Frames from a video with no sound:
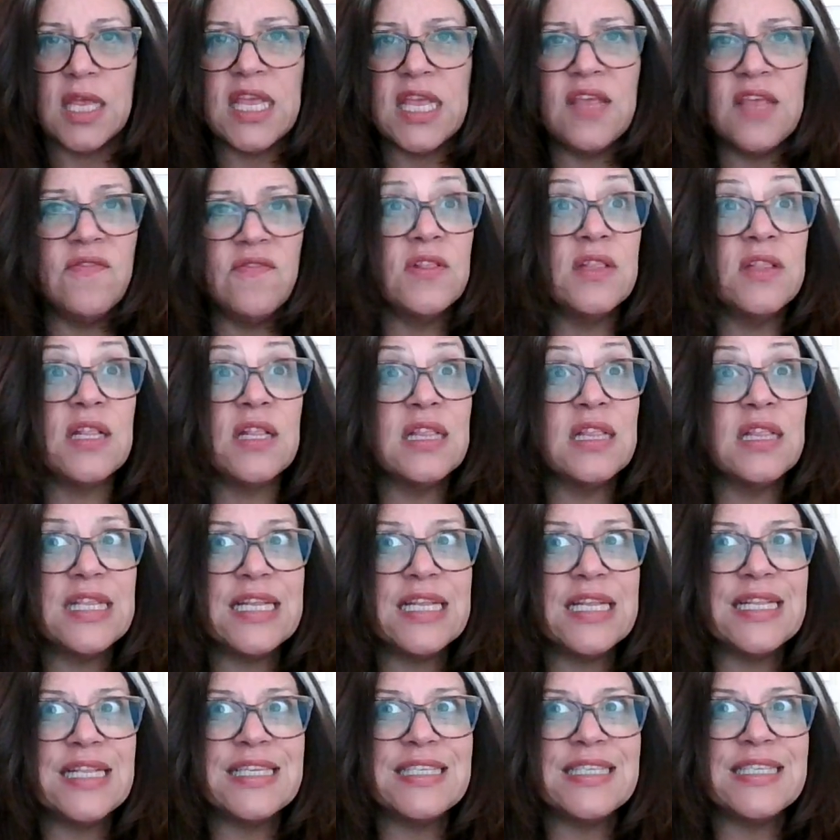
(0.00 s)
Even the
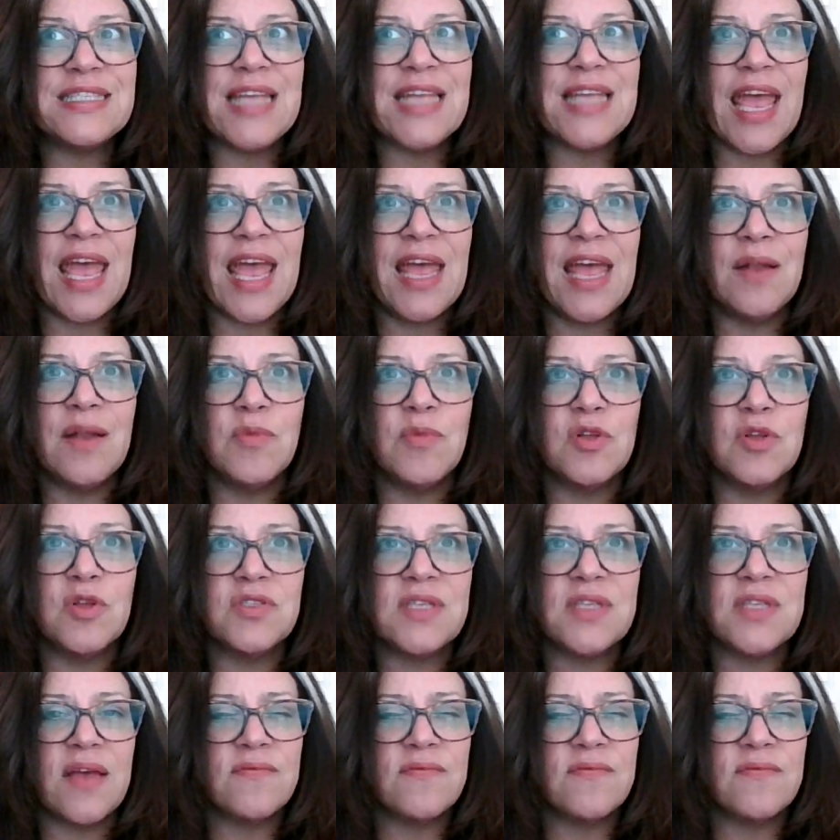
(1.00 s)
littlest animals